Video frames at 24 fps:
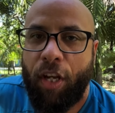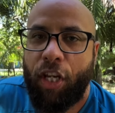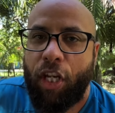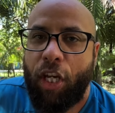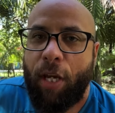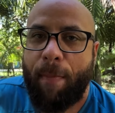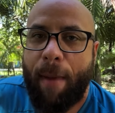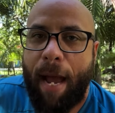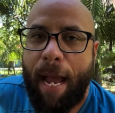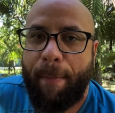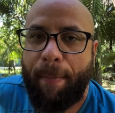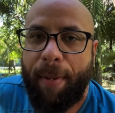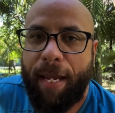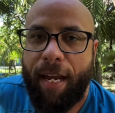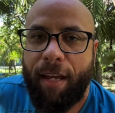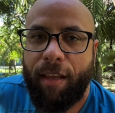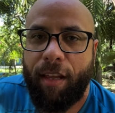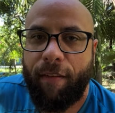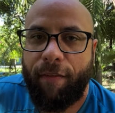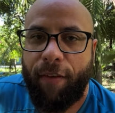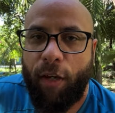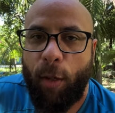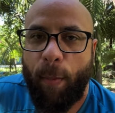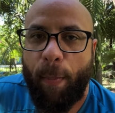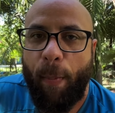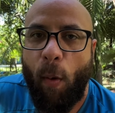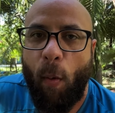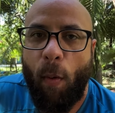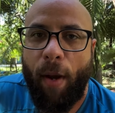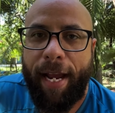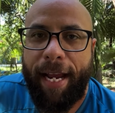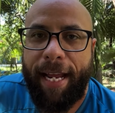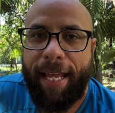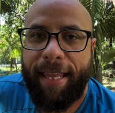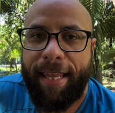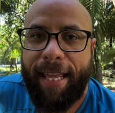You might be of the
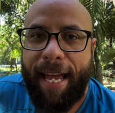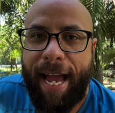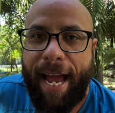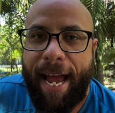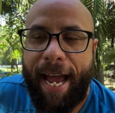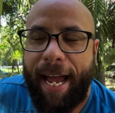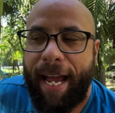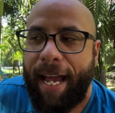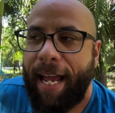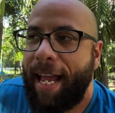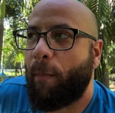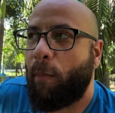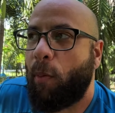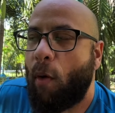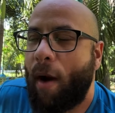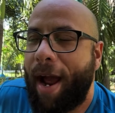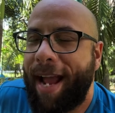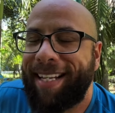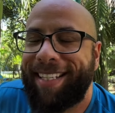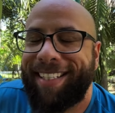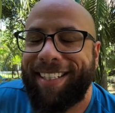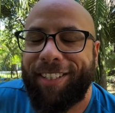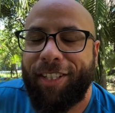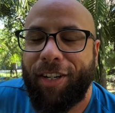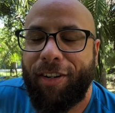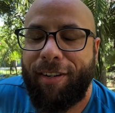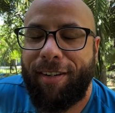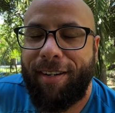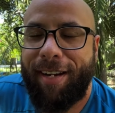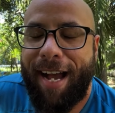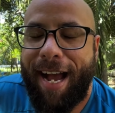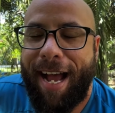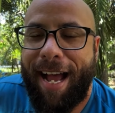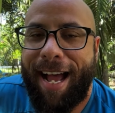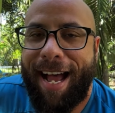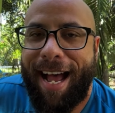viewpoint that prices are
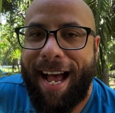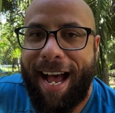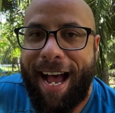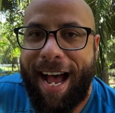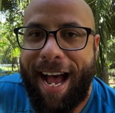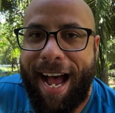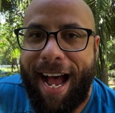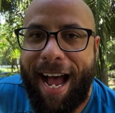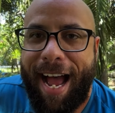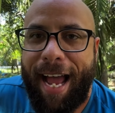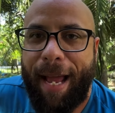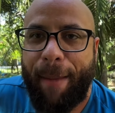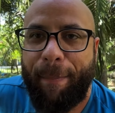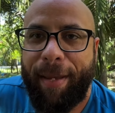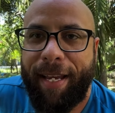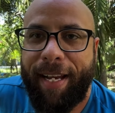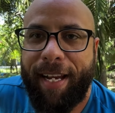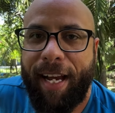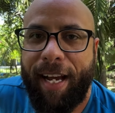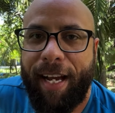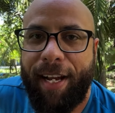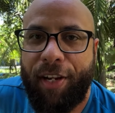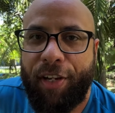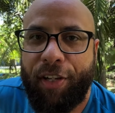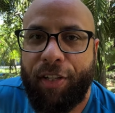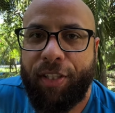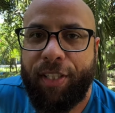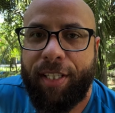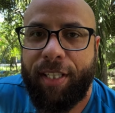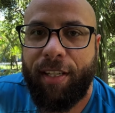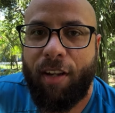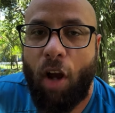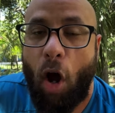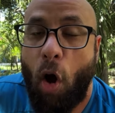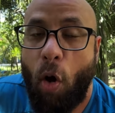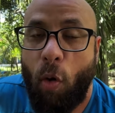not high
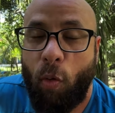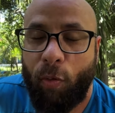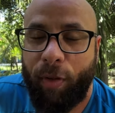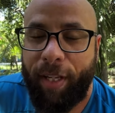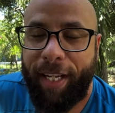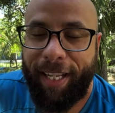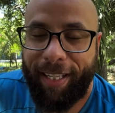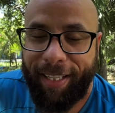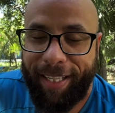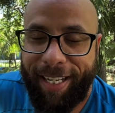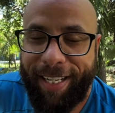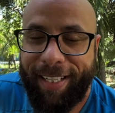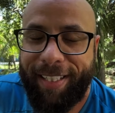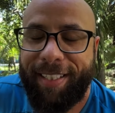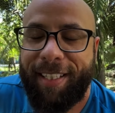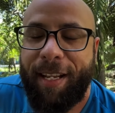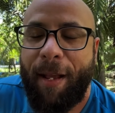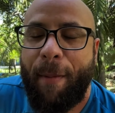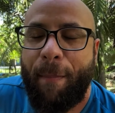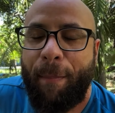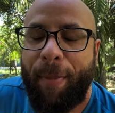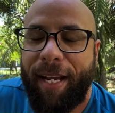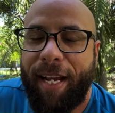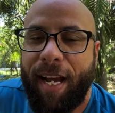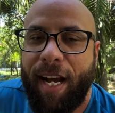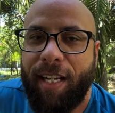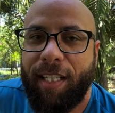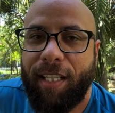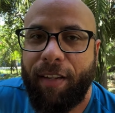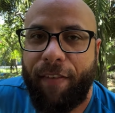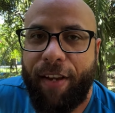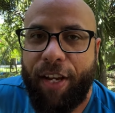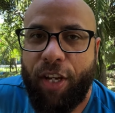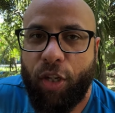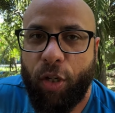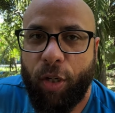because, only at least, because
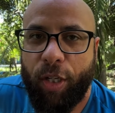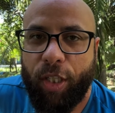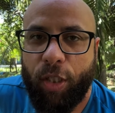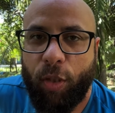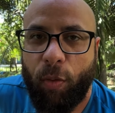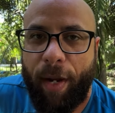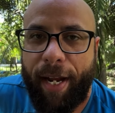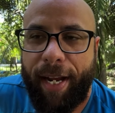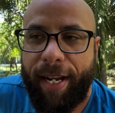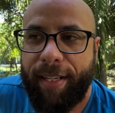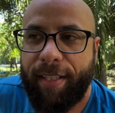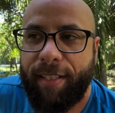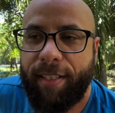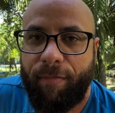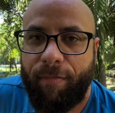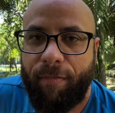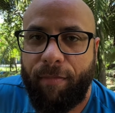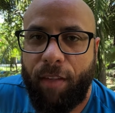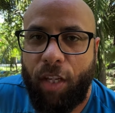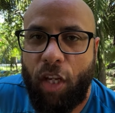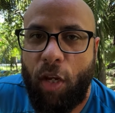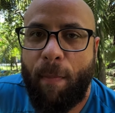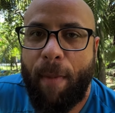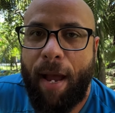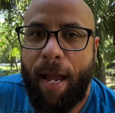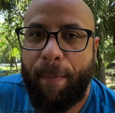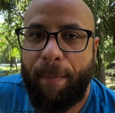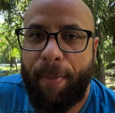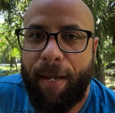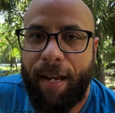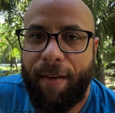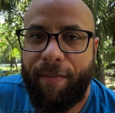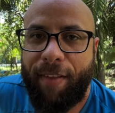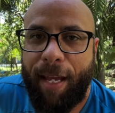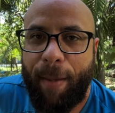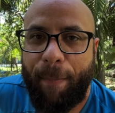of interest rates. You might
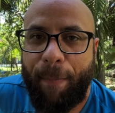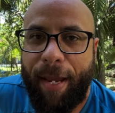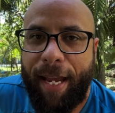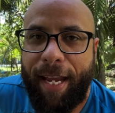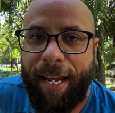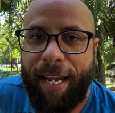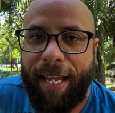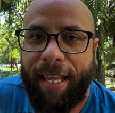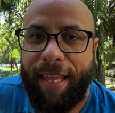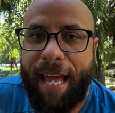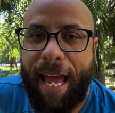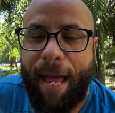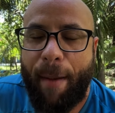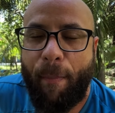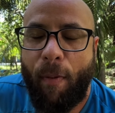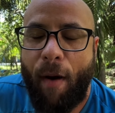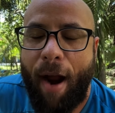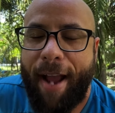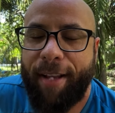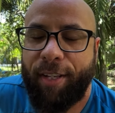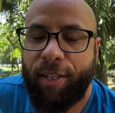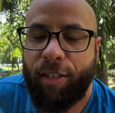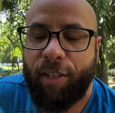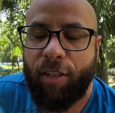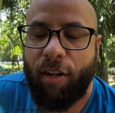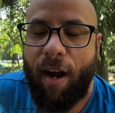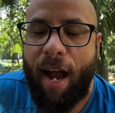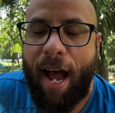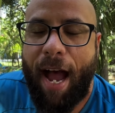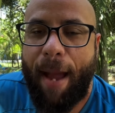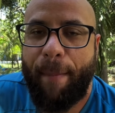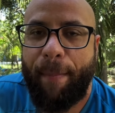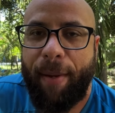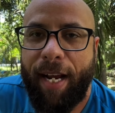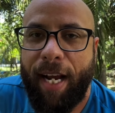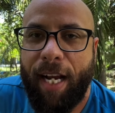be of the opinion that prices are
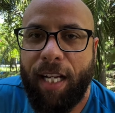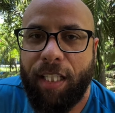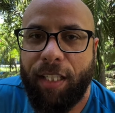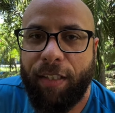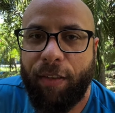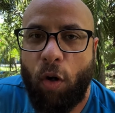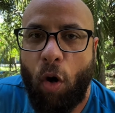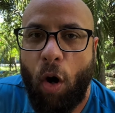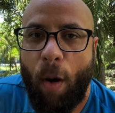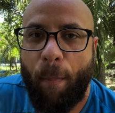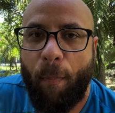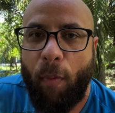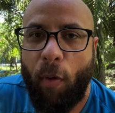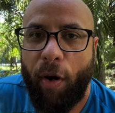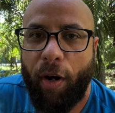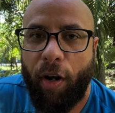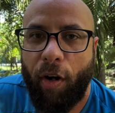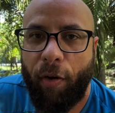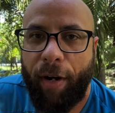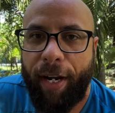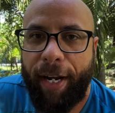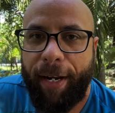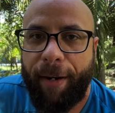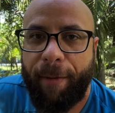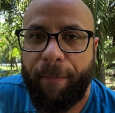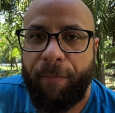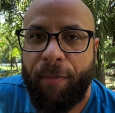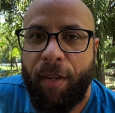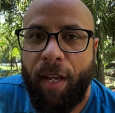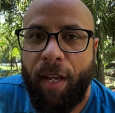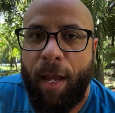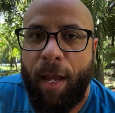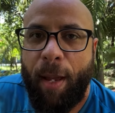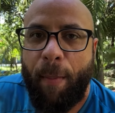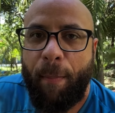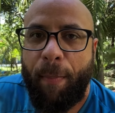high because of corporate greed,
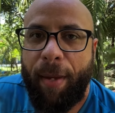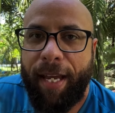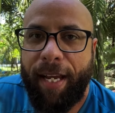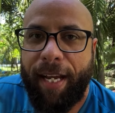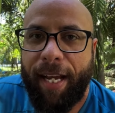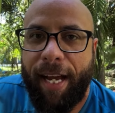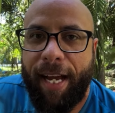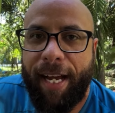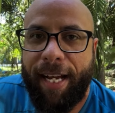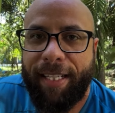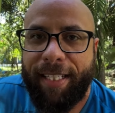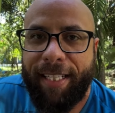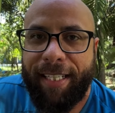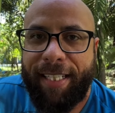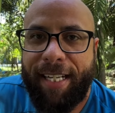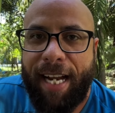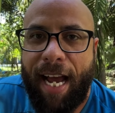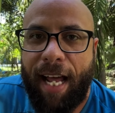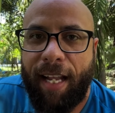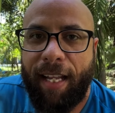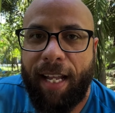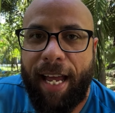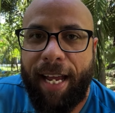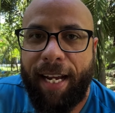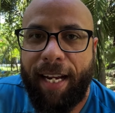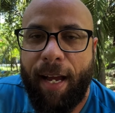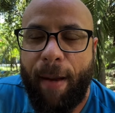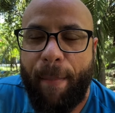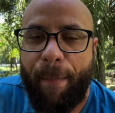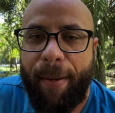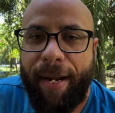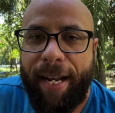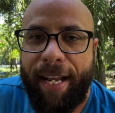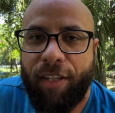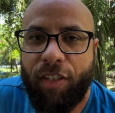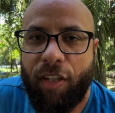because it's not like
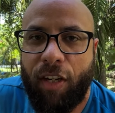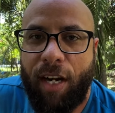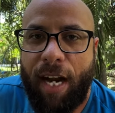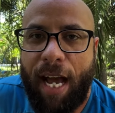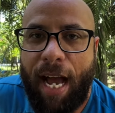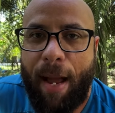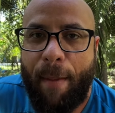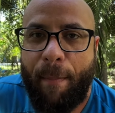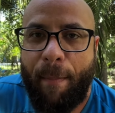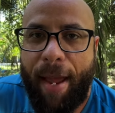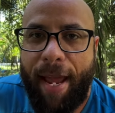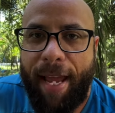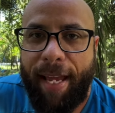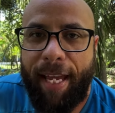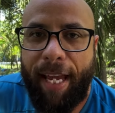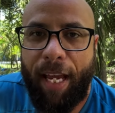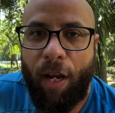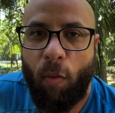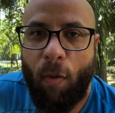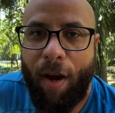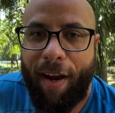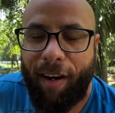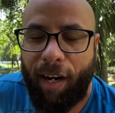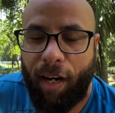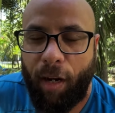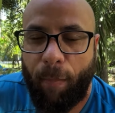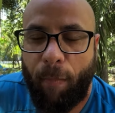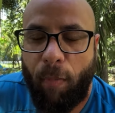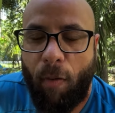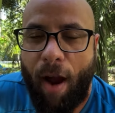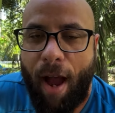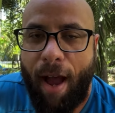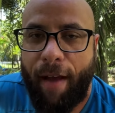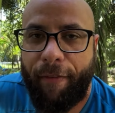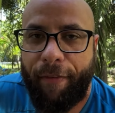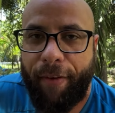companies are not making record
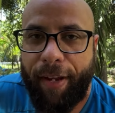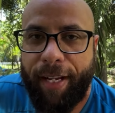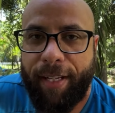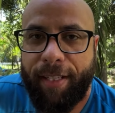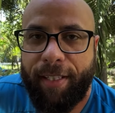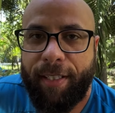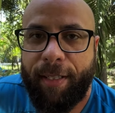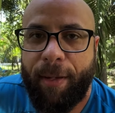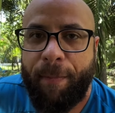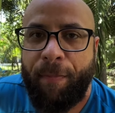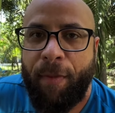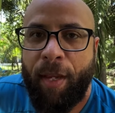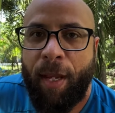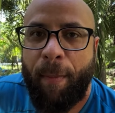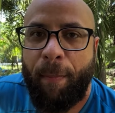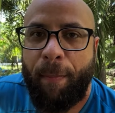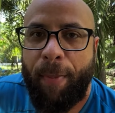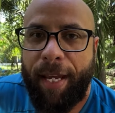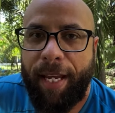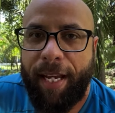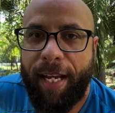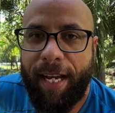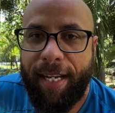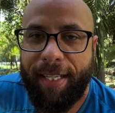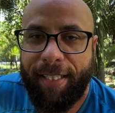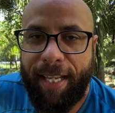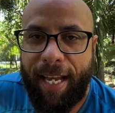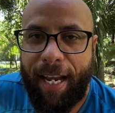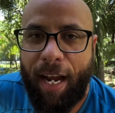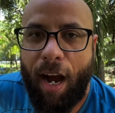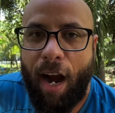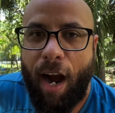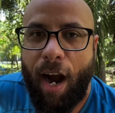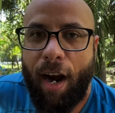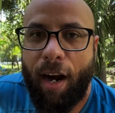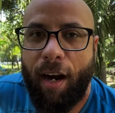profits, because
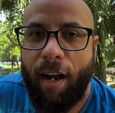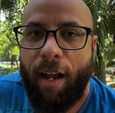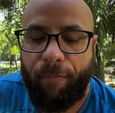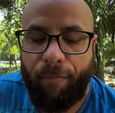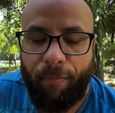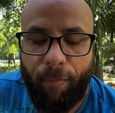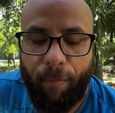they are.